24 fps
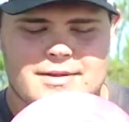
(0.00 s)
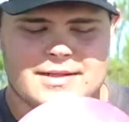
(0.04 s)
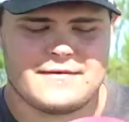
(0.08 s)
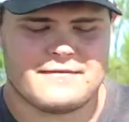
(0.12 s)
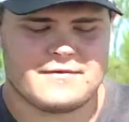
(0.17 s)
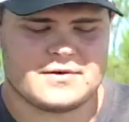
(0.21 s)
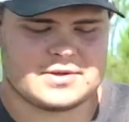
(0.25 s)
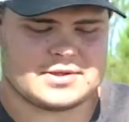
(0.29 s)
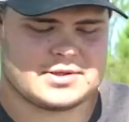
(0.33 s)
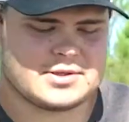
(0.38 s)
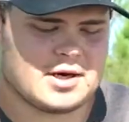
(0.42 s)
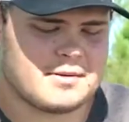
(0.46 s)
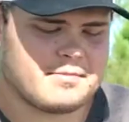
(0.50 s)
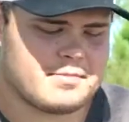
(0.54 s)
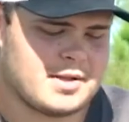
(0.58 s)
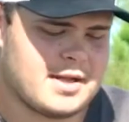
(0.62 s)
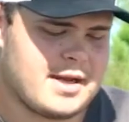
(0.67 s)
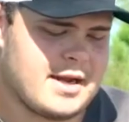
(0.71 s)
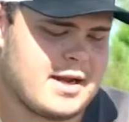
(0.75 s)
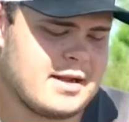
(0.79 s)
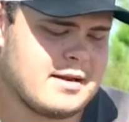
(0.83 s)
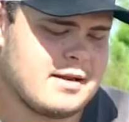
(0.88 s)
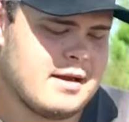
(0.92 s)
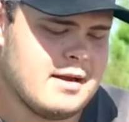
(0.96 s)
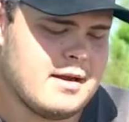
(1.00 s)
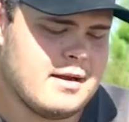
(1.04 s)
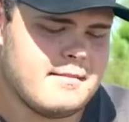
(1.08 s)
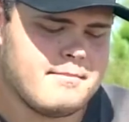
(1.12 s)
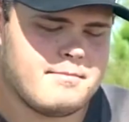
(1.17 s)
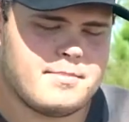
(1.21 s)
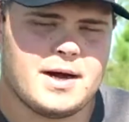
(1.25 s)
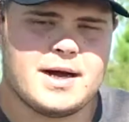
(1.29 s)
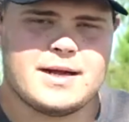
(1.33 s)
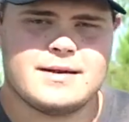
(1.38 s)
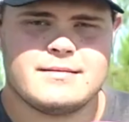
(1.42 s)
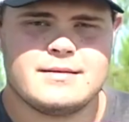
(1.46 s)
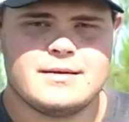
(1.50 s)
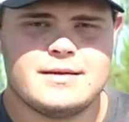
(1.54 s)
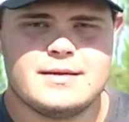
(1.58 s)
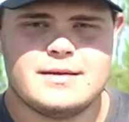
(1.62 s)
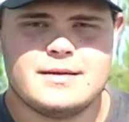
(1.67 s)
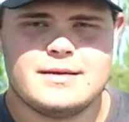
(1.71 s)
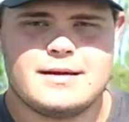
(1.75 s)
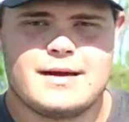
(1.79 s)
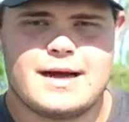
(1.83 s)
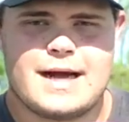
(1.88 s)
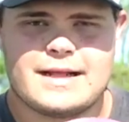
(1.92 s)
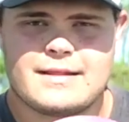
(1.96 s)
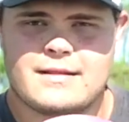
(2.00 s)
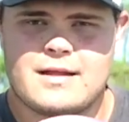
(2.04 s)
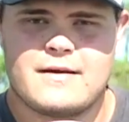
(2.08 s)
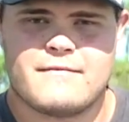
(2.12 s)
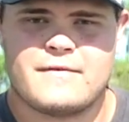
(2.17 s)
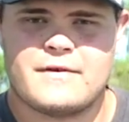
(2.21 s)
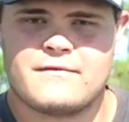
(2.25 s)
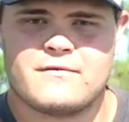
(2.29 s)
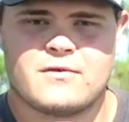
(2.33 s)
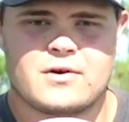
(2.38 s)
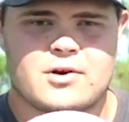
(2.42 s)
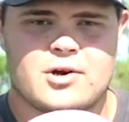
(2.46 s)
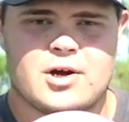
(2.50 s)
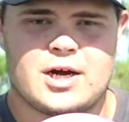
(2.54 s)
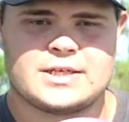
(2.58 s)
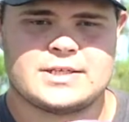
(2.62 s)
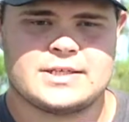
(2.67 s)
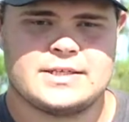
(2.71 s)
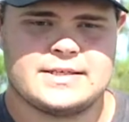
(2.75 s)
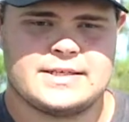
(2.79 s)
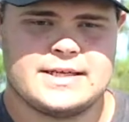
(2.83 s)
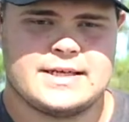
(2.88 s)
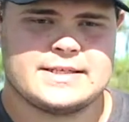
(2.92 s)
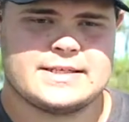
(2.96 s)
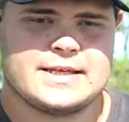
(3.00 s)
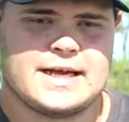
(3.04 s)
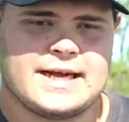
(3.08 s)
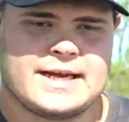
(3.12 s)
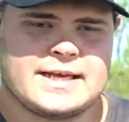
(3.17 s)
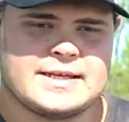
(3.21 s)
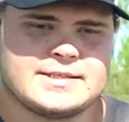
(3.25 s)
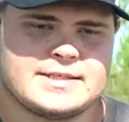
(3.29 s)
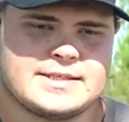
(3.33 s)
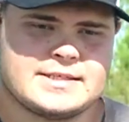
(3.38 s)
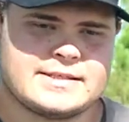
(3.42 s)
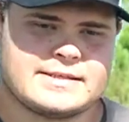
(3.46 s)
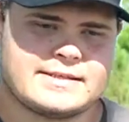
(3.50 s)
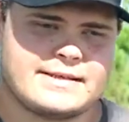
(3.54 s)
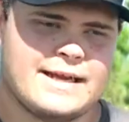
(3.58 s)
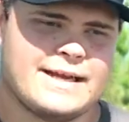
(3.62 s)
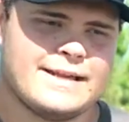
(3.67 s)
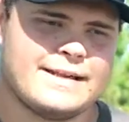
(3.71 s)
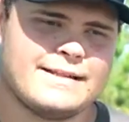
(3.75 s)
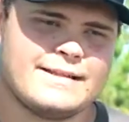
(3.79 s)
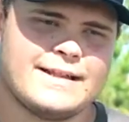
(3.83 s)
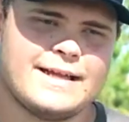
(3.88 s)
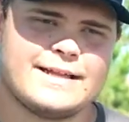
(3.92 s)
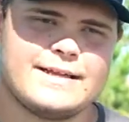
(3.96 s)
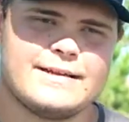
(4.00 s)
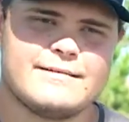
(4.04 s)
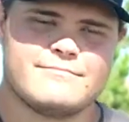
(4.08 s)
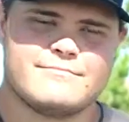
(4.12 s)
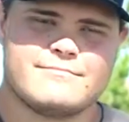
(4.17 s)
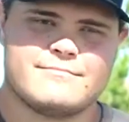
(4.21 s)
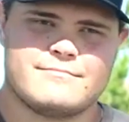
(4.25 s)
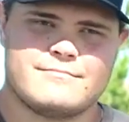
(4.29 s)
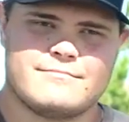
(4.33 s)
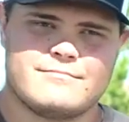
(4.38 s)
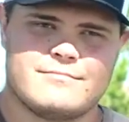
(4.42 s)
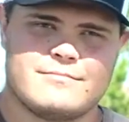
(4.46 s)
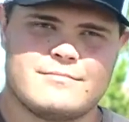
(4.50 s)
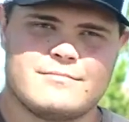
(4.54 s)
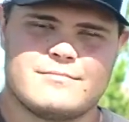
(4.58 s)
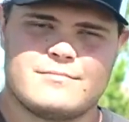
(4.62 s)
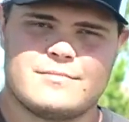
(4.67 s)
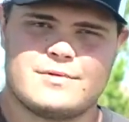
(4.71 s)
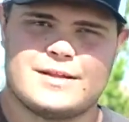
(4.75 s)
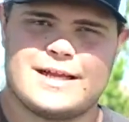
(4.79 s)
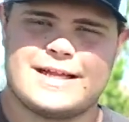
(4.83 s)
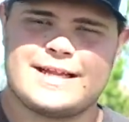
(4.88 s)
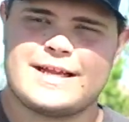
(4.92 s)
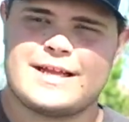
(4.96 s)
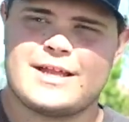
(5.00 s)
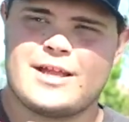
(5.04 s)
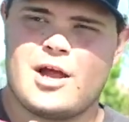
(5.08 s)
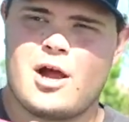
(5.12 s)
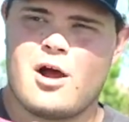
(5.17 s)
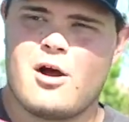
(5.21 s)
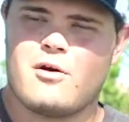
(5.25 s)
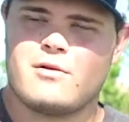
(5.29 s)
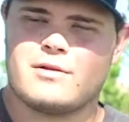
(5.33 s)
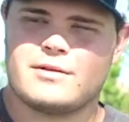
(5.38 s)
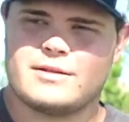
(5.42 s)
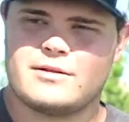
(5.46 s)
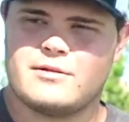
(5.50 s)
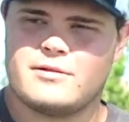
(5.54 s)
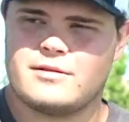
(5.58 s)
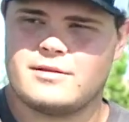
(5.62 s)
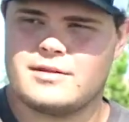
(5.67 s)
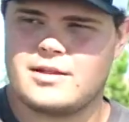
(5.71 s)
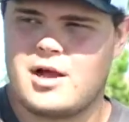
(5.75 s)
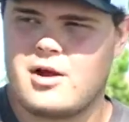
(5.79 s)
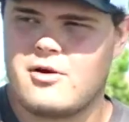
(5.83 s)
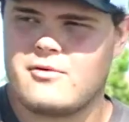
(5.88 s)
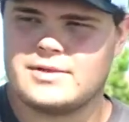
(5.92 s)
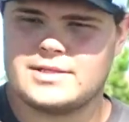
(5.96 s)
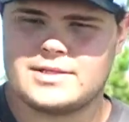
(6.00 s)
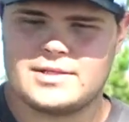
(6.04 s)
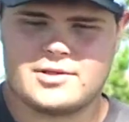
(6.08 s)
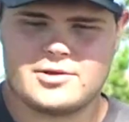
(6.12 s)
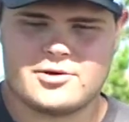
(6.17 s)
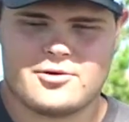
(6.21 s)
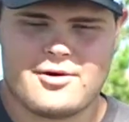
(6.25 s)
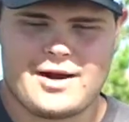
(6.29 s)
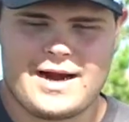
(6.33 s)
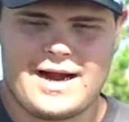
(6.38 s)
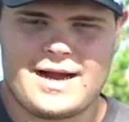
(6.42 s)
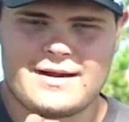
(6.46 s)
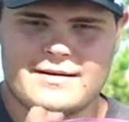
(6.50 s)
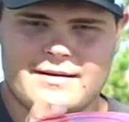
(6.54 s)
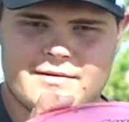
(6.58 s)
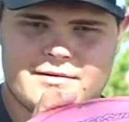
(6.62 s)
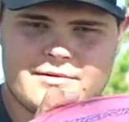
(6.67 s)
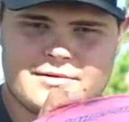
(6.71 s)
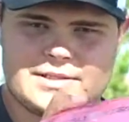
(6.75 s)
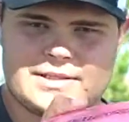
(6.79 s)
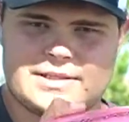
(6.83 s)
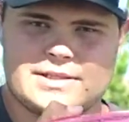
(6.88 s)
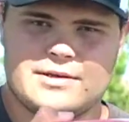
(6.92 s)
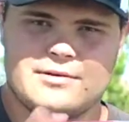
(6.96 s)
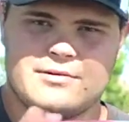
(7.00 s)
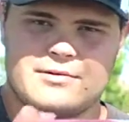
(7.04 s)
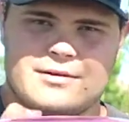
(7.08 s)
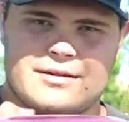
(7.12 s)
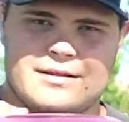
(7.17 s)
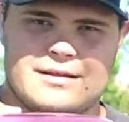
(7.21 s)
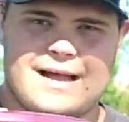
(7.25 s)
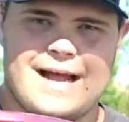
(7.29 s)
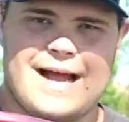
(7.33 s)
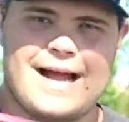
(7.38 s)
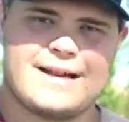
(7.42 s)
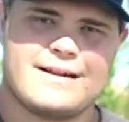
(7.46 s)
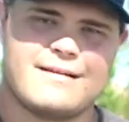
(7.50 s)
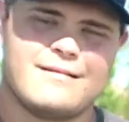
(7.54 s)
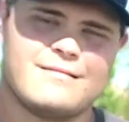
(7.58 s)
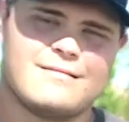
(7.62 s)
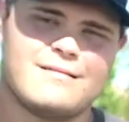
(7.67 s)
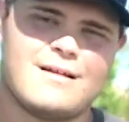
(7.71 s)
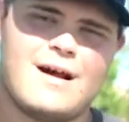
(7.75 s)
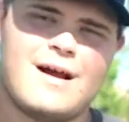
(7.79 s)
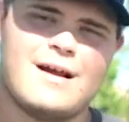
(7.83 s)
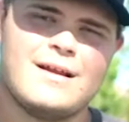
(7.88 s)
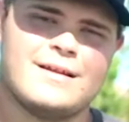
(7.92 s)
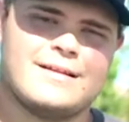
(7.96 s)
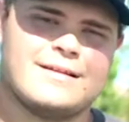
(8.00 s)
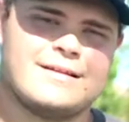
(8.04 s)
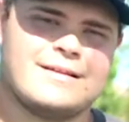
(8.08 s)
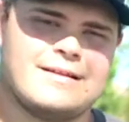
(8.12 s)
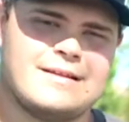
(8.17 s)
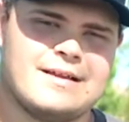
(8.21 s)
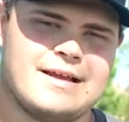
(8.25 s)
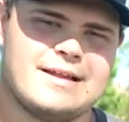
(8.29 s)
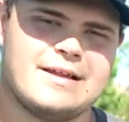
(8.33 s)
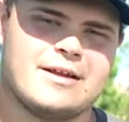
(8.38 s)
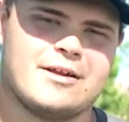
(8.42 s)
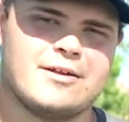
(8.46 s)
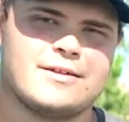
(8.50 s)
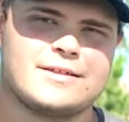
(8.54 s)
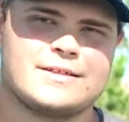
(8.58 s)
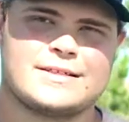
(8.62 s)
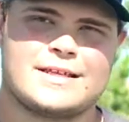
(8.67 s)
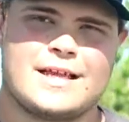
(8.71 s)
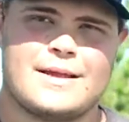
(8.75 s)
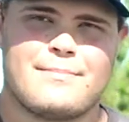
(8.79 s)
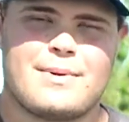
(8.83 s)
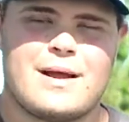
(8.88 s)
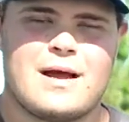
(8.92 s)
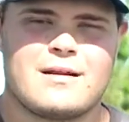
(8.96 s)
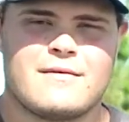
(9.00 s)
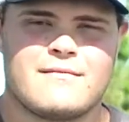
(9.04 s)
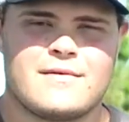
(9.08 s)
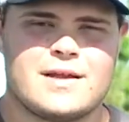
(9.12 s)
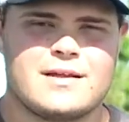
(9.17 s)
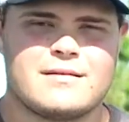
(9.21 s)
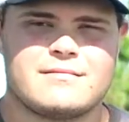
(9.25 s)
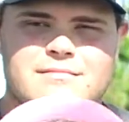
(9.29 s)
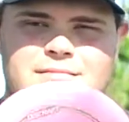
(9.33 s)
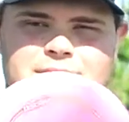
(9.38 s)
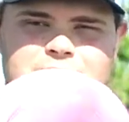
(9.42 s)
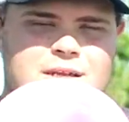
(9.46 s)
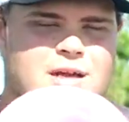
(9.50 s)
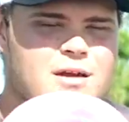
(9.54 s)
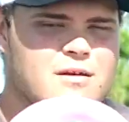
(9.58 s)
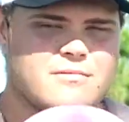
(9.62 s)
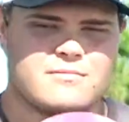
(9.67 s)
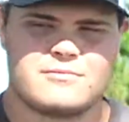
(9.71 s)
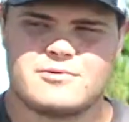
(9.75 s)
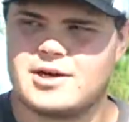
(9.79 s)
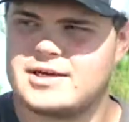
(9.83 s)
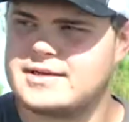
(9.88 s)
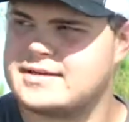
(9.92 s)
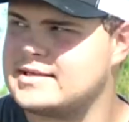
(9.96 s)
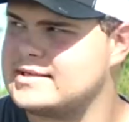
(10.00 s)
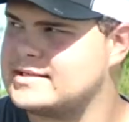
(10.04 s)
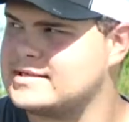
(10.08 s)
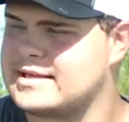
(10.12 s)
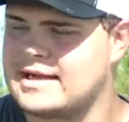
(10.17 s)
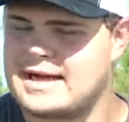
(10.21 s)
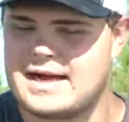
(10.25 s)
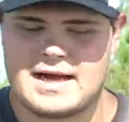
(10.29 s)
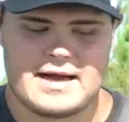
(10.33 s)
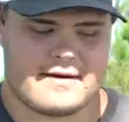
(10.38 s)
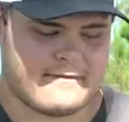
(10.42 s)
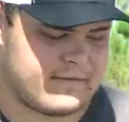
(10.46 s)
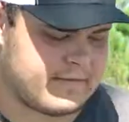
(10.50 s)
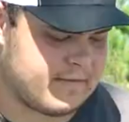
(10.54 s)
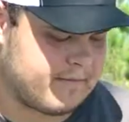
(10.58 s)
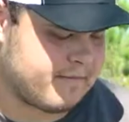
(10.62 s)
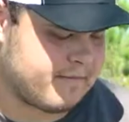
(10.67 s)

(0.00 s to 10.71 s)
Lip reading: when they first start playing. But I love it for crushing discs. I can just kind of let it go a little low into the ground, and it'll still glide a lot and get a good skip out of it. So great disc to have.